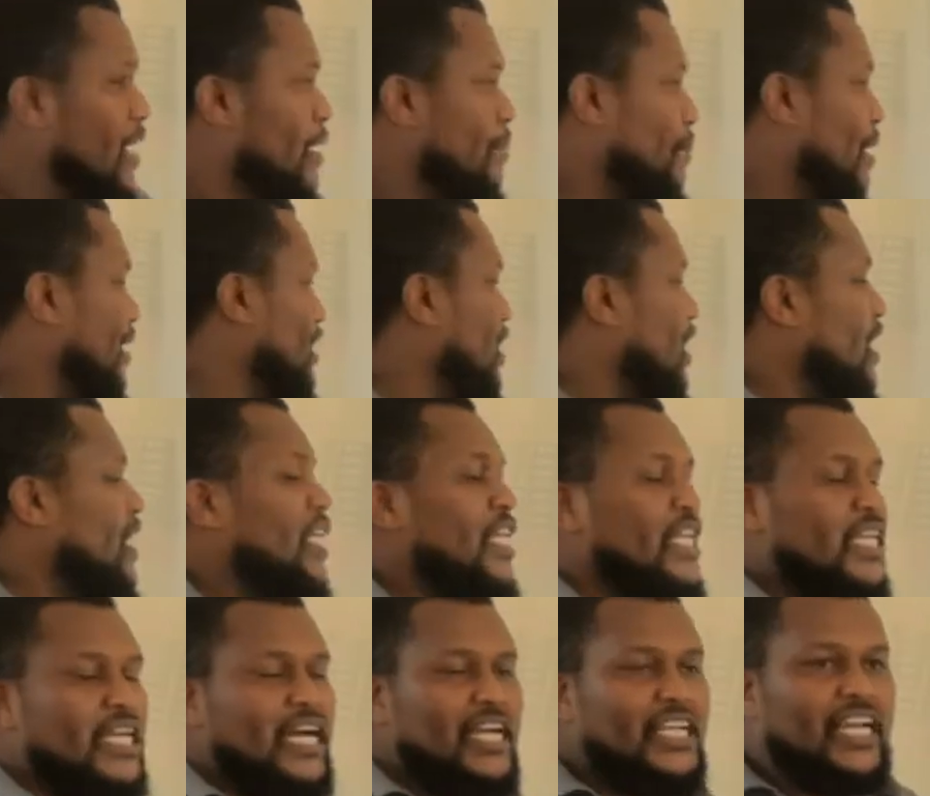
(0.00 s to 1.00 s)
But
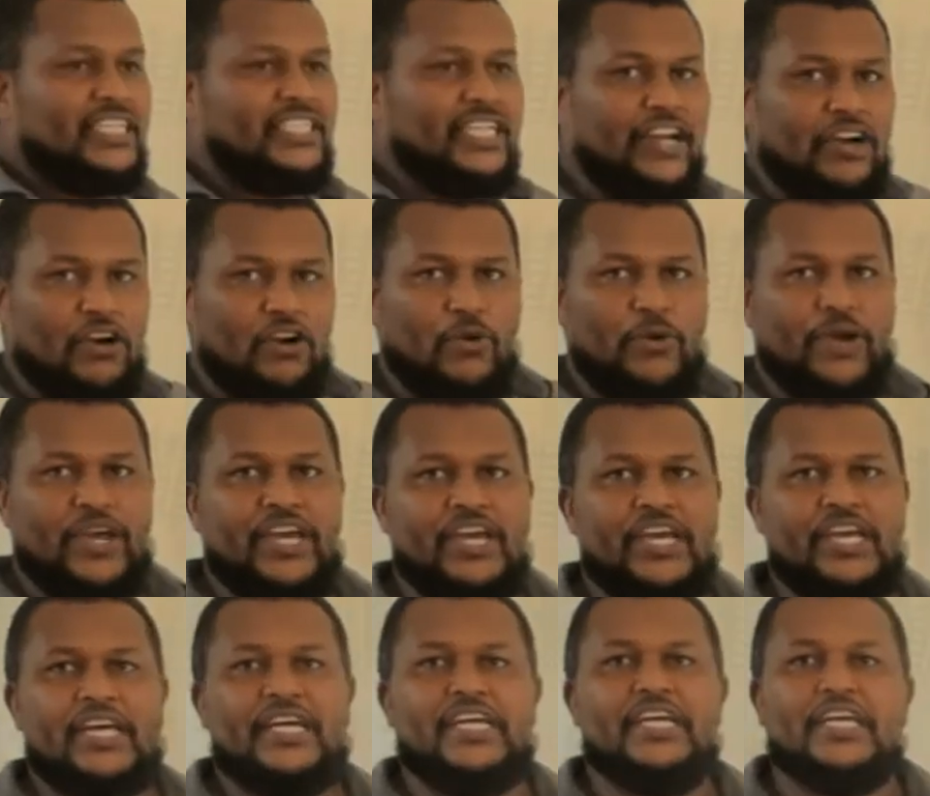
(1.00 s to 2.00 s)
in a general
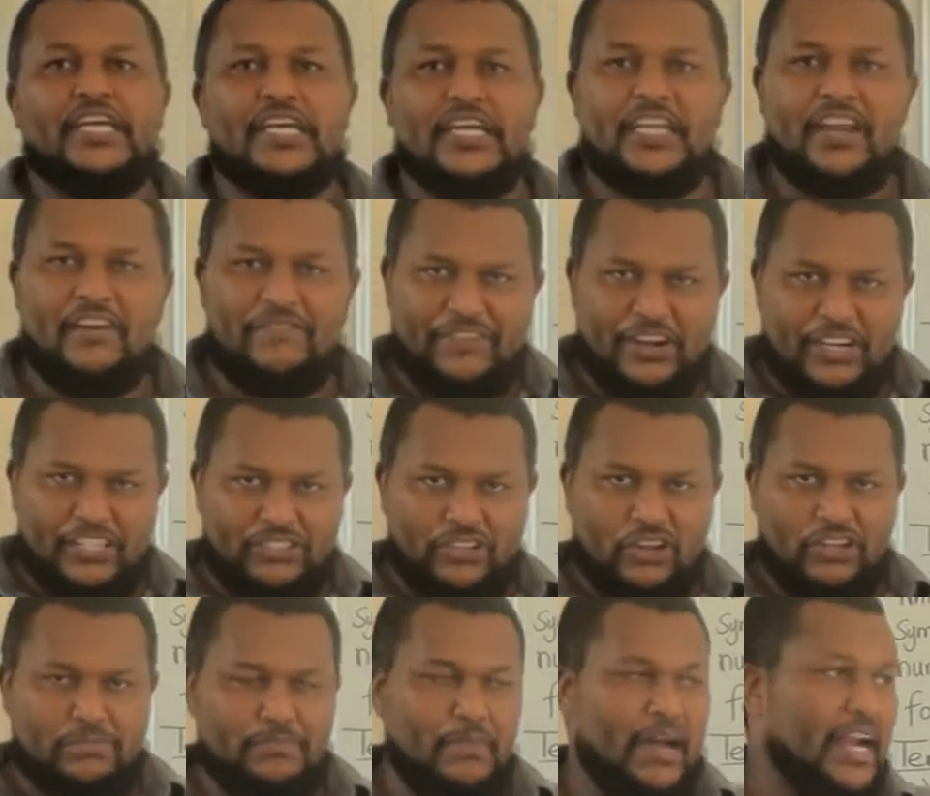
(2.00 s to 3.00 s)
way, in a very
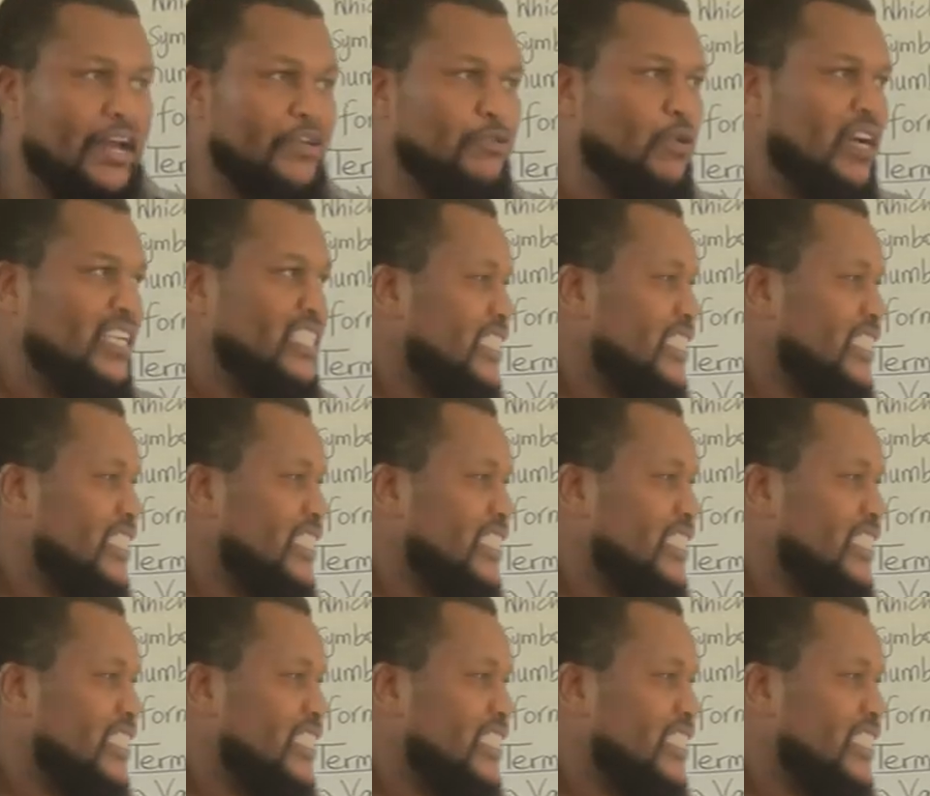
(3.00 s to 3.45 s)
short manner, you can